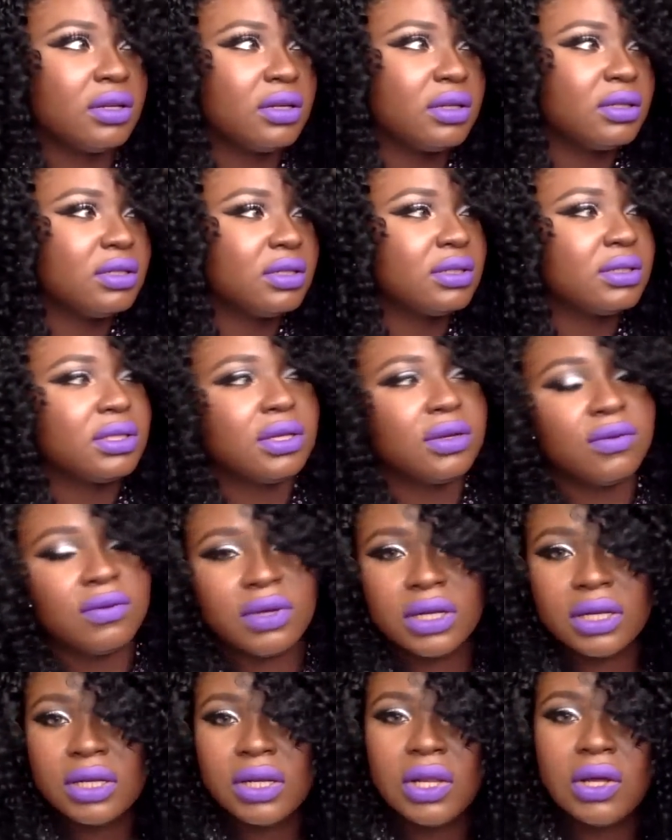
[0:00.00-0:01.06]
I just didn't
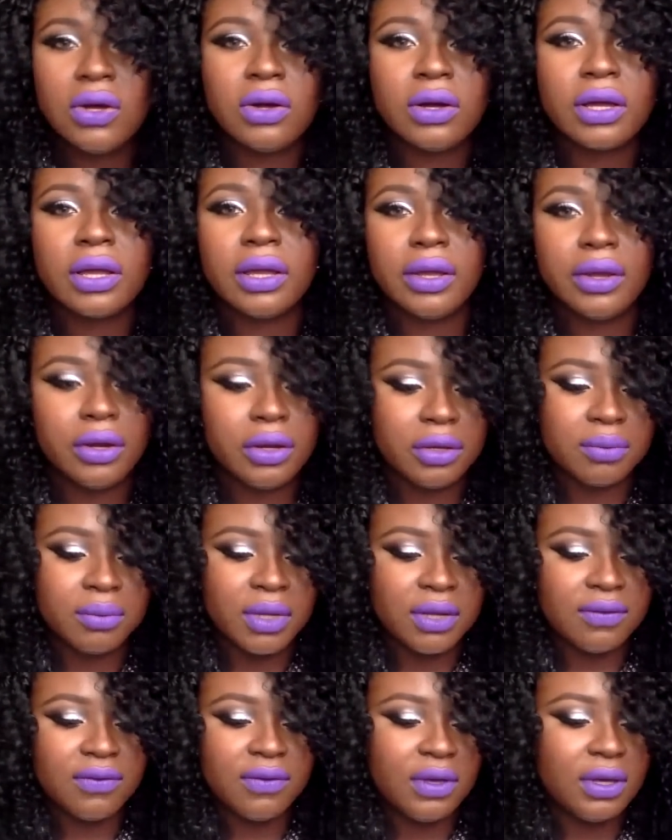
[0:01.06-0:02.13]
want the long hair in
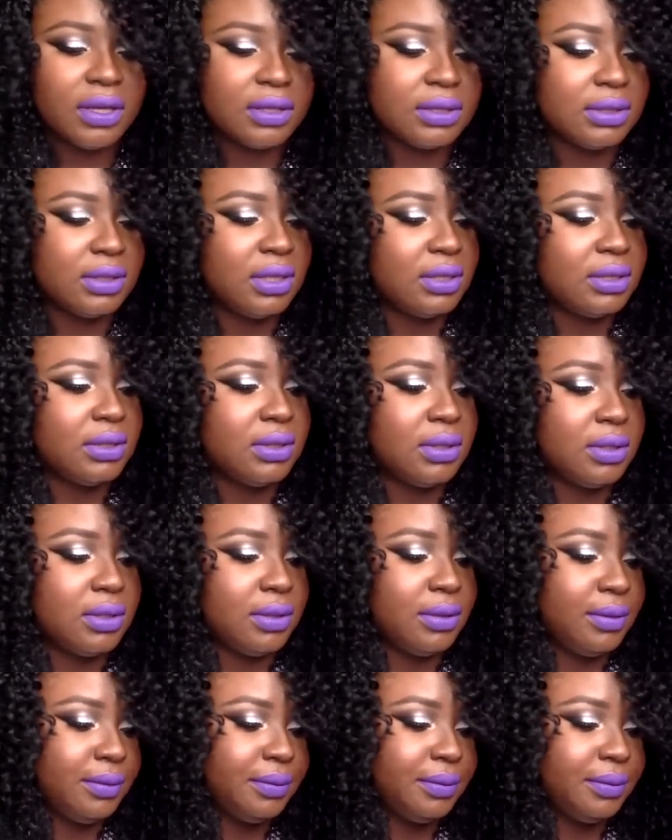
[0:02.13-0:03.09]
my face, that's why.